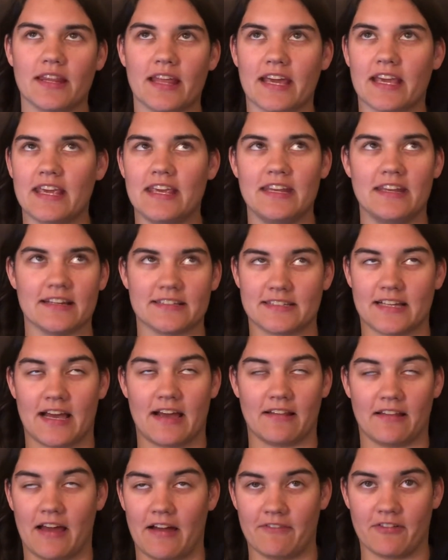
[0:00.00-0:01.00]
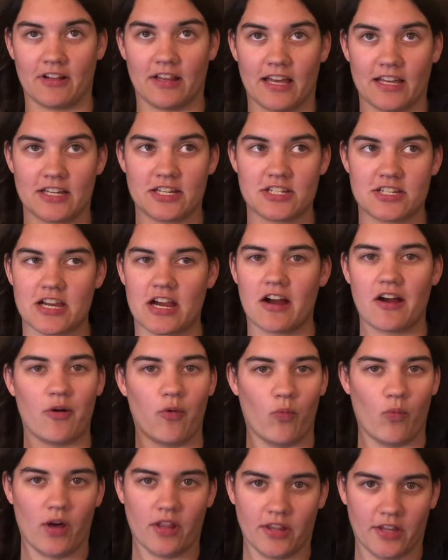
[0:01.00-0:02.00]
like he doesn't ever like to share
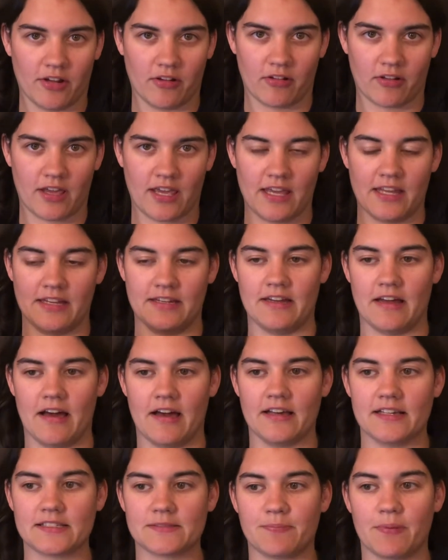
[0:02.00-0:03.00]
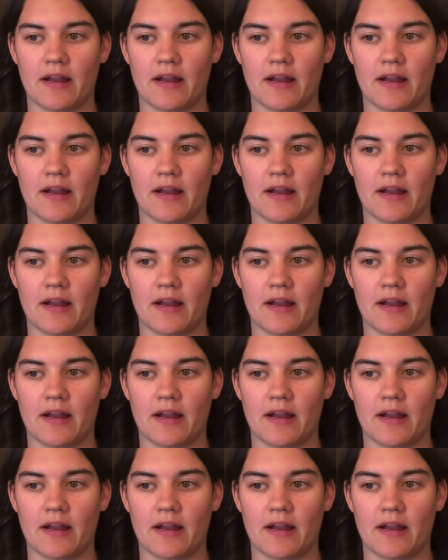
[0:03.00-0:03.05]
what little kid does,